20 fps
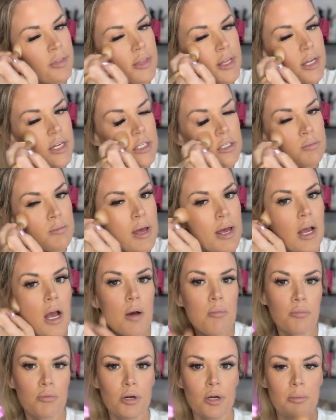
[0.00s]
This
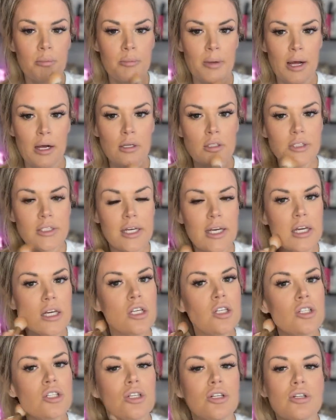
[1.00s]
makeup will melt
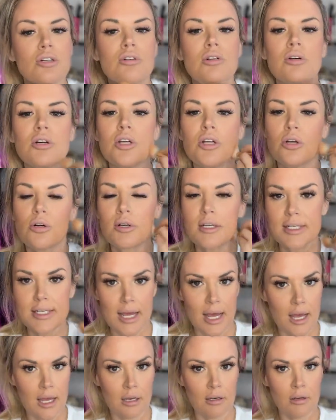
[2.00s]
into your
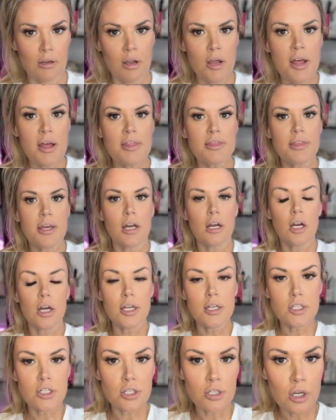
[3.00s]
skin. There
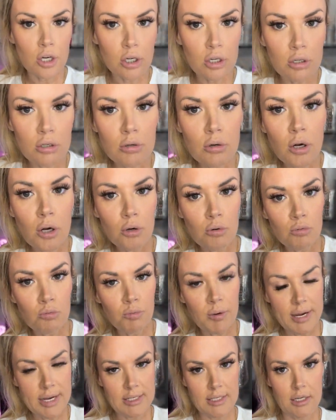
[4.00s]
is no
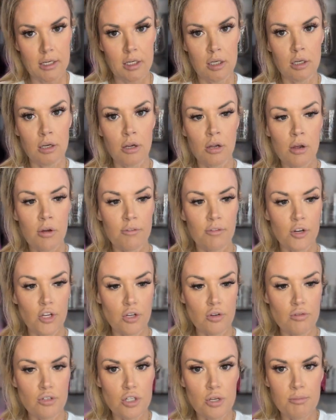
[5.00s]
reason for
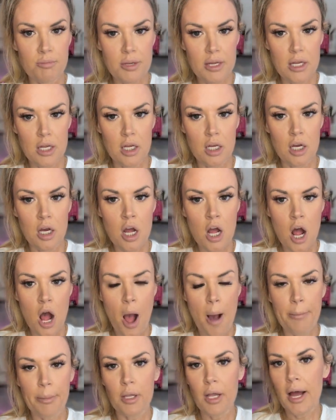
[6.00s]
you to be
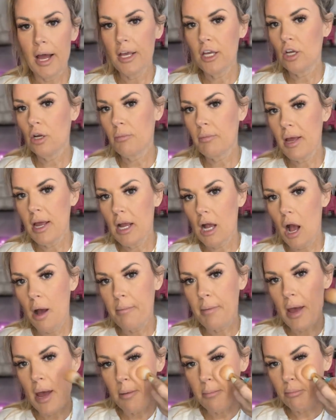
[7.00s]
applying your
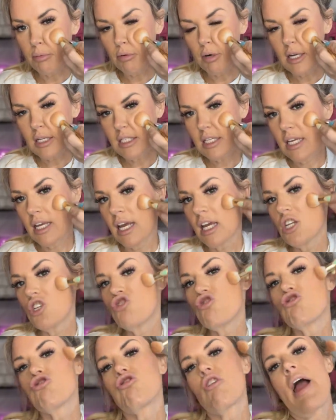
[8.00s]
makeup and pressing
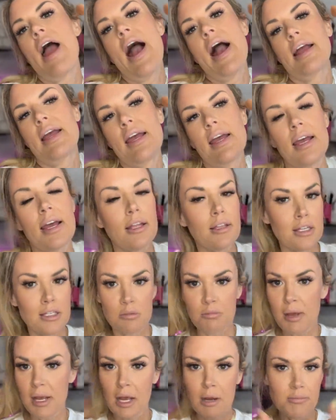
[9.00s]
and dragging it.
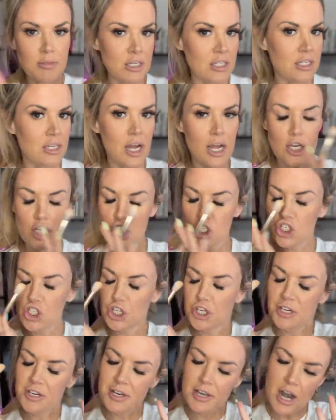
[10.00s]
This makeup it
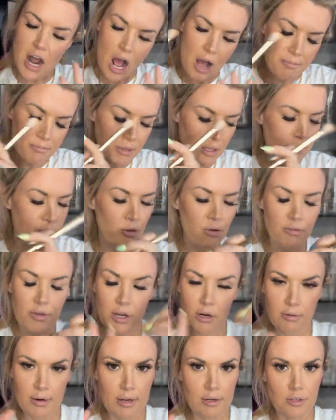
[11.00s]
should not be
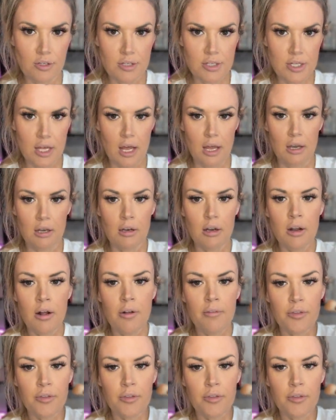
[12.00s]
moving around your skin.